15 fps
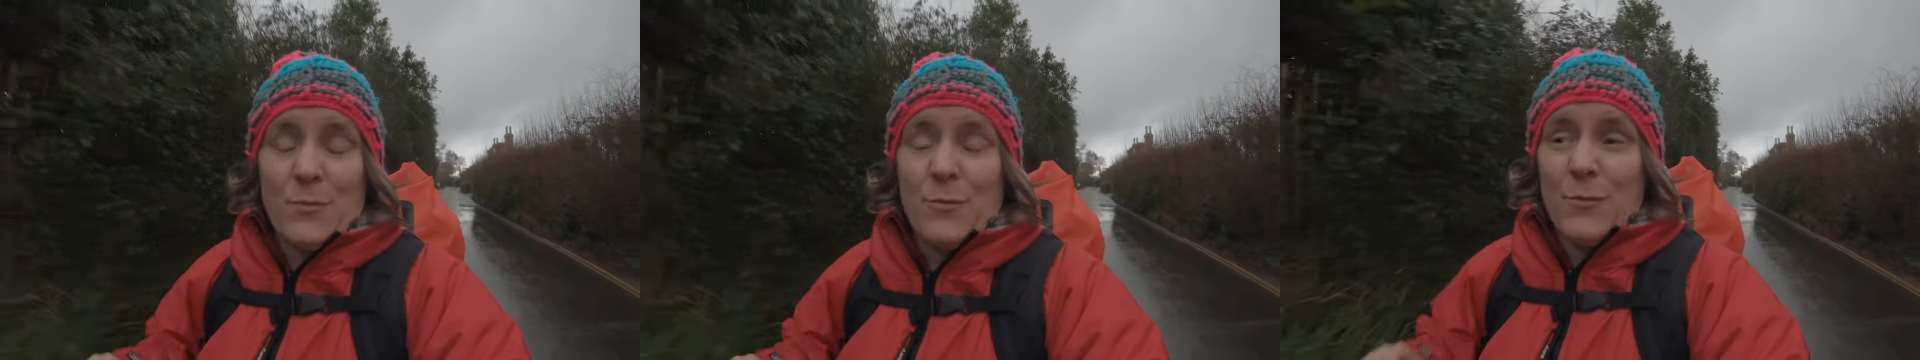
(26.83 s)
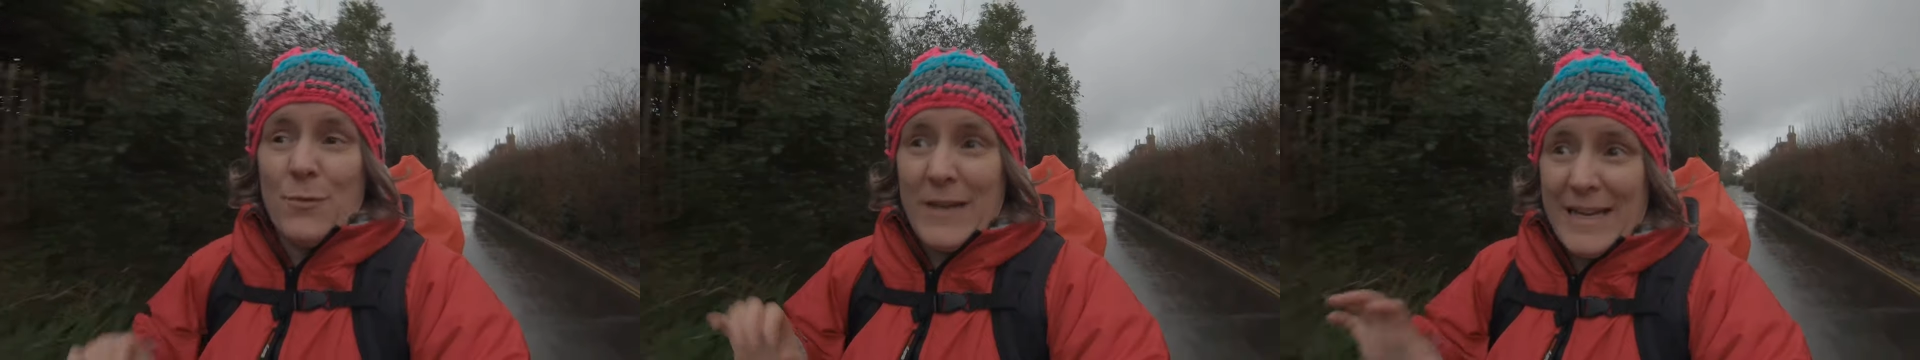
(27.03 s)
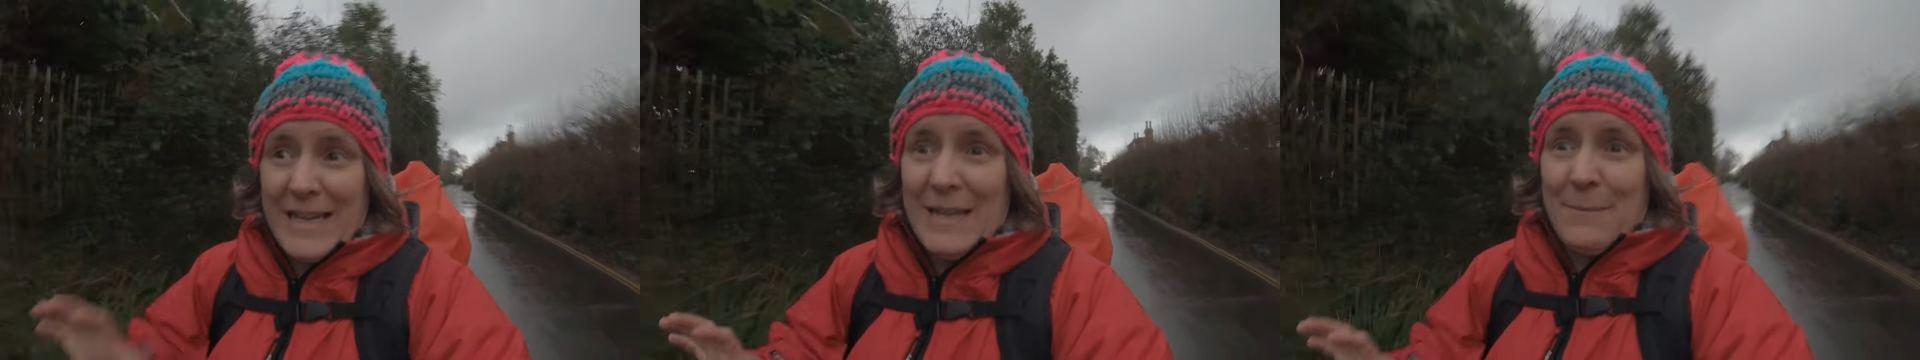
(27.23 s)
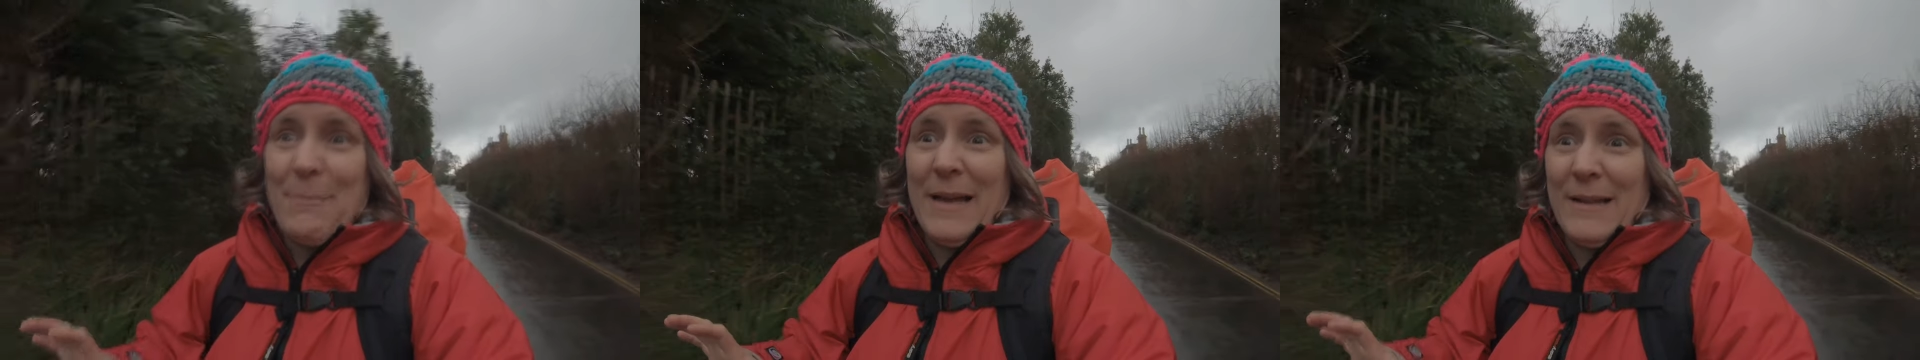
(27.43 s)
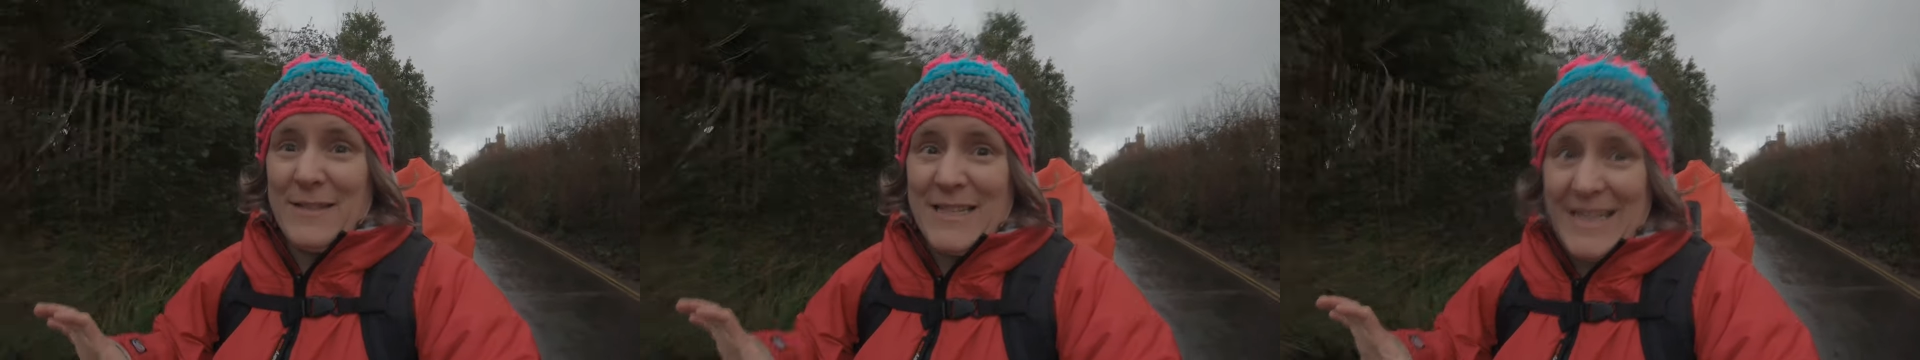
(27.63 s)
really
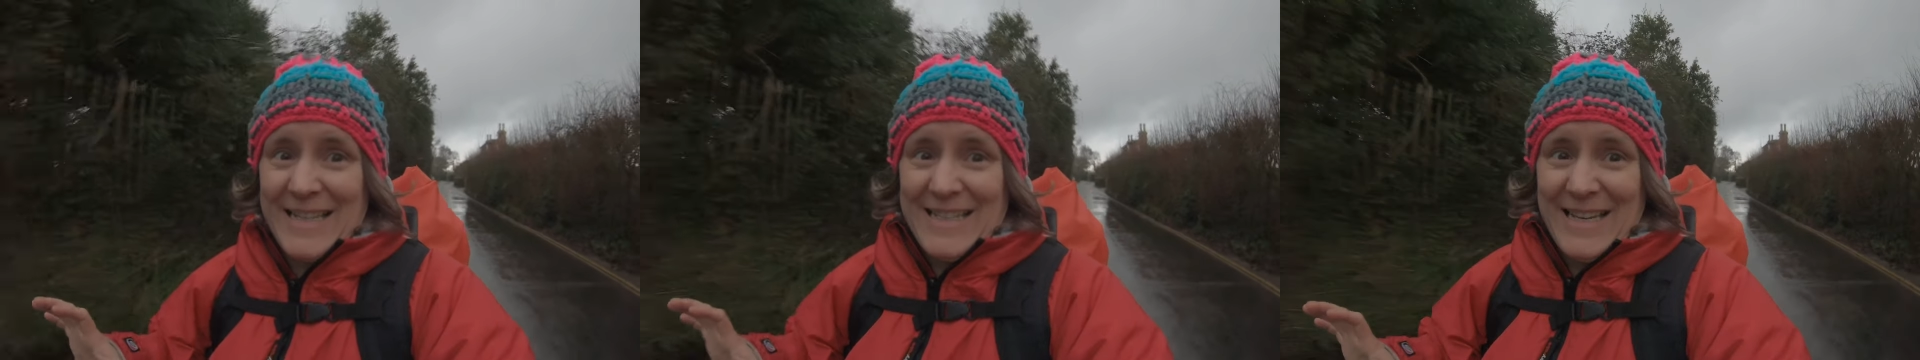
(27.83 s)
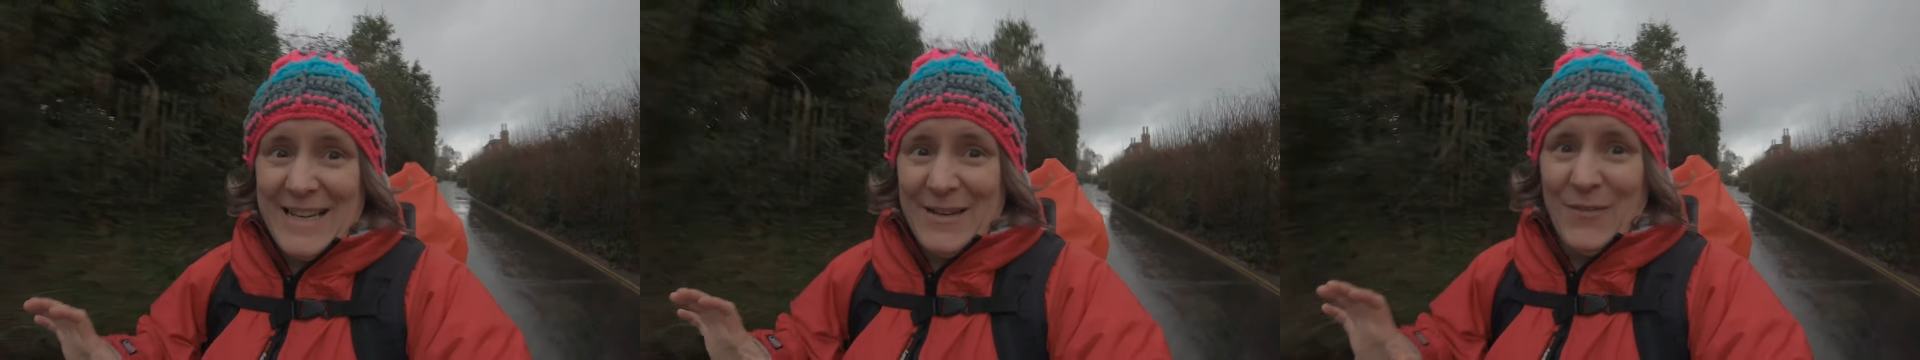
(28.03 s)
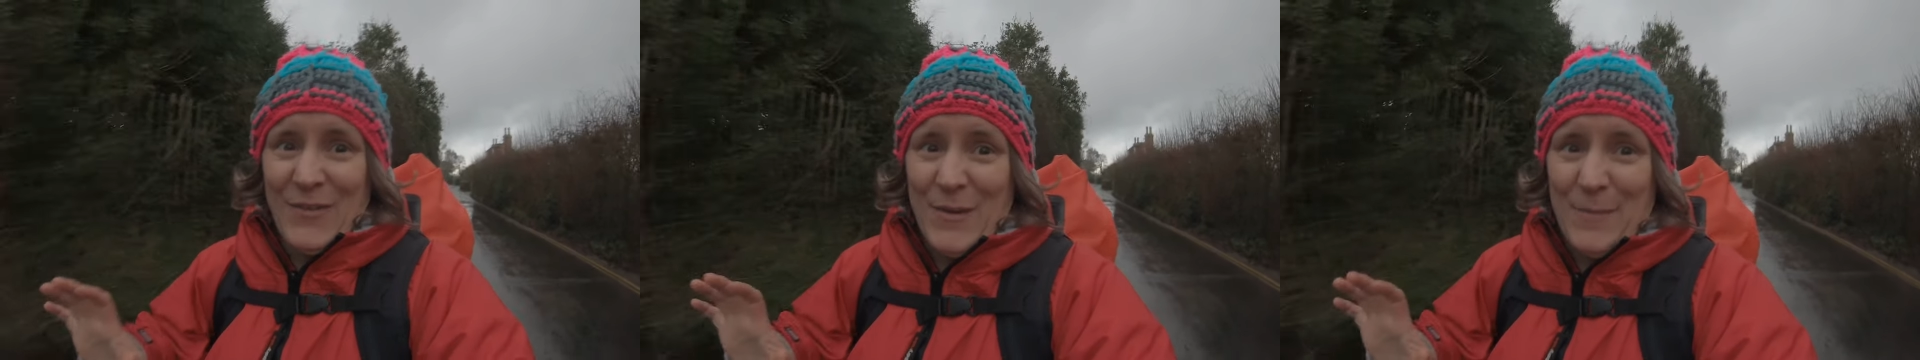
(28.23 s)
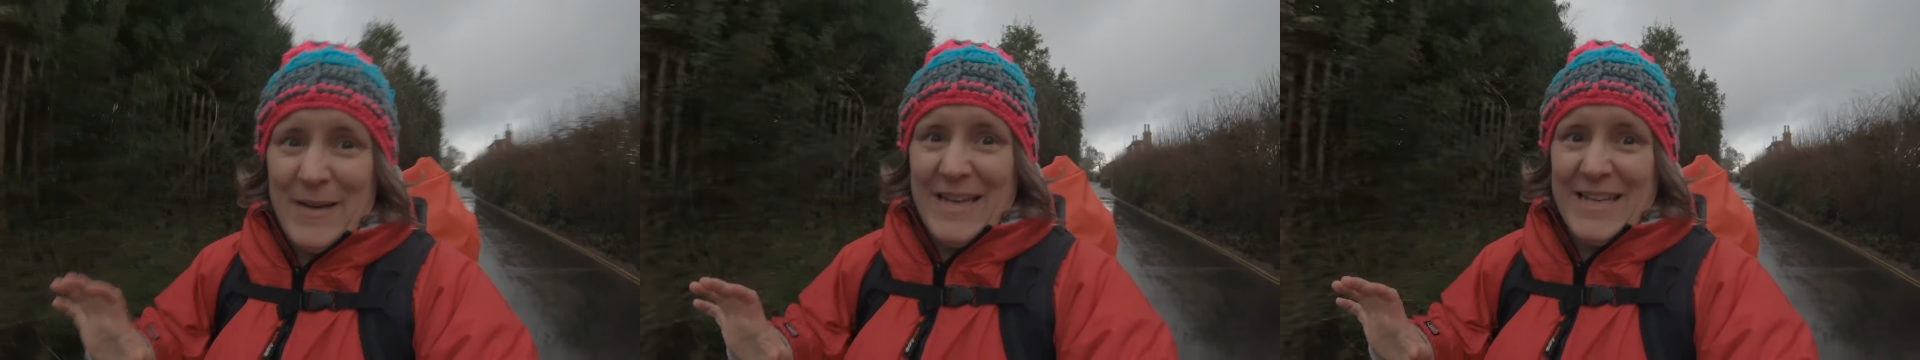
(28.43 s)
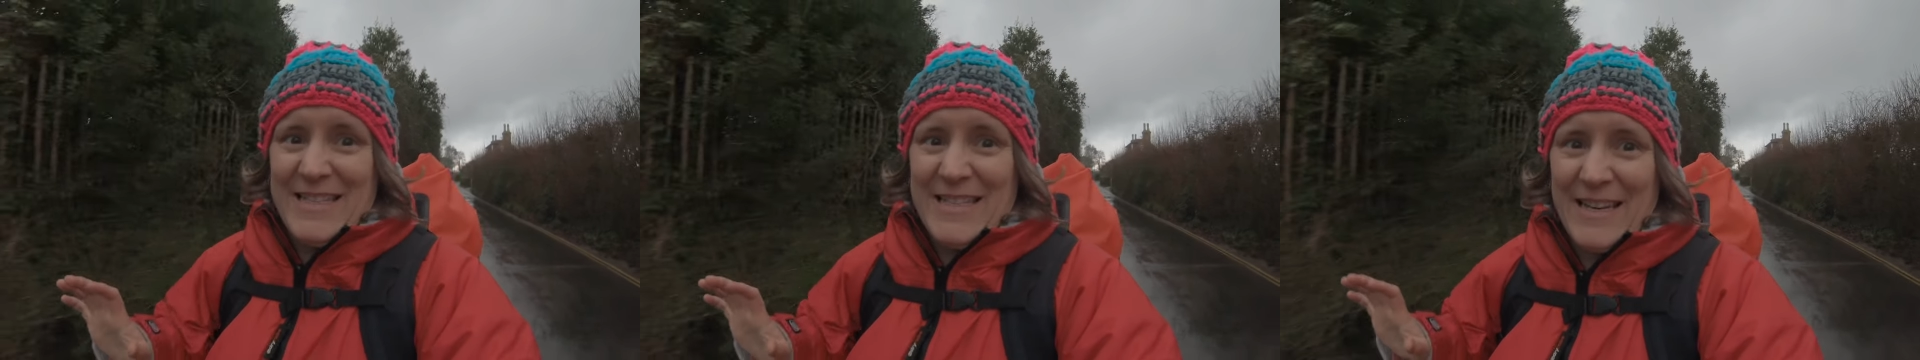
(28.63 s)
belting it down a few
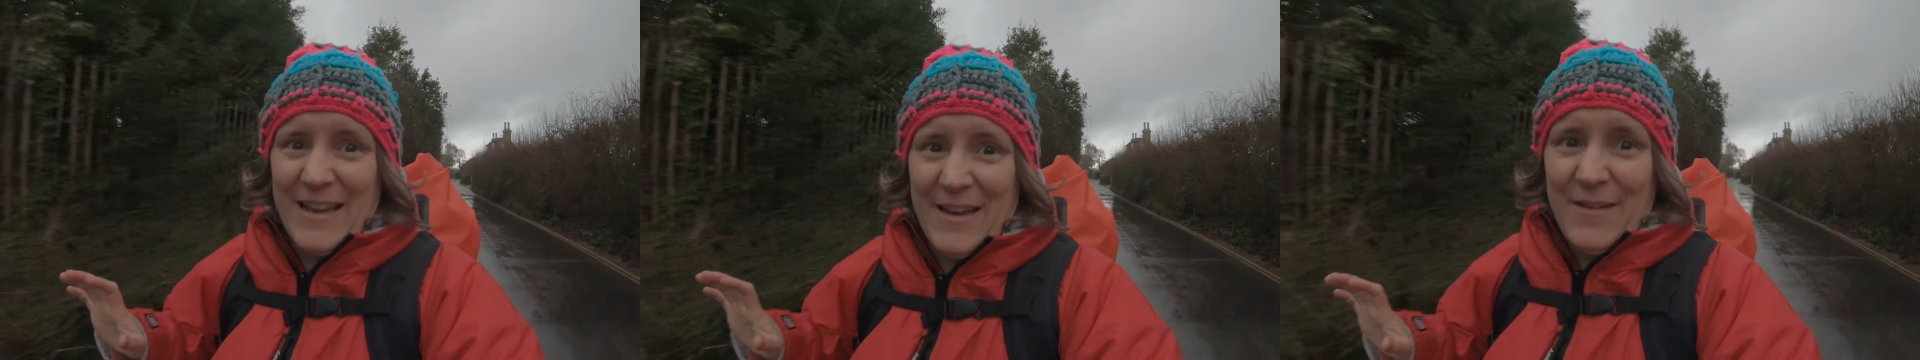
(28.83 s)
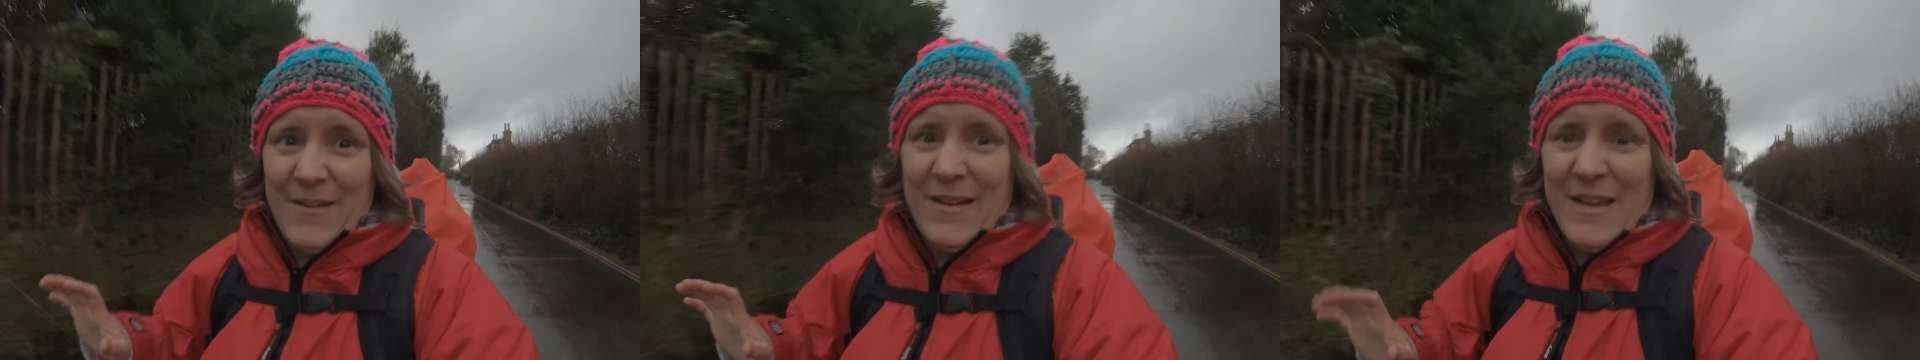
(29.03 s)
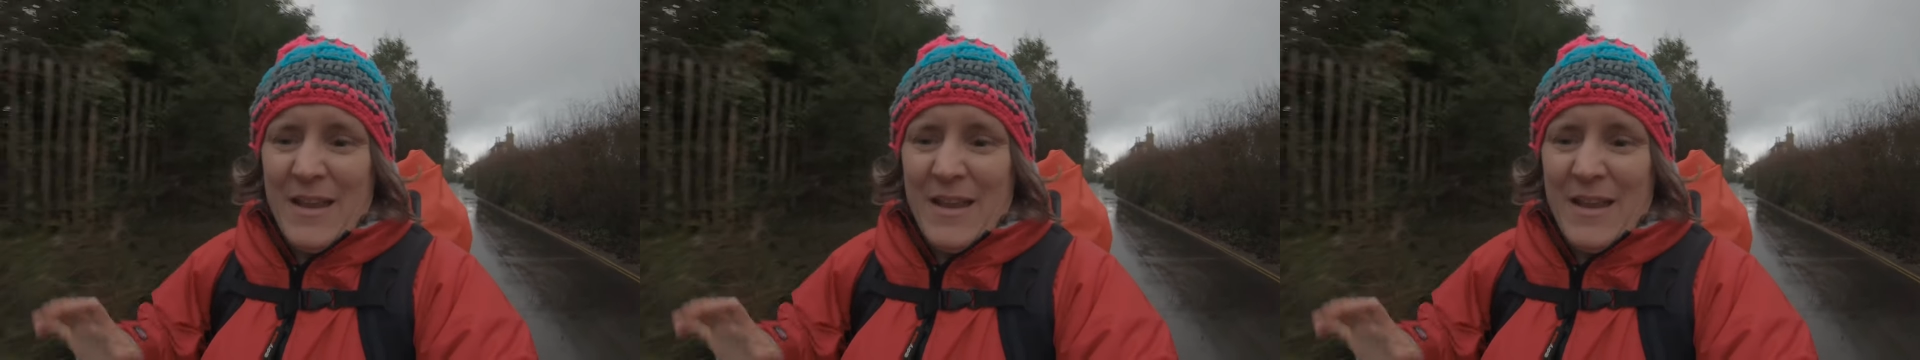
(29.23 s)
minutes ago.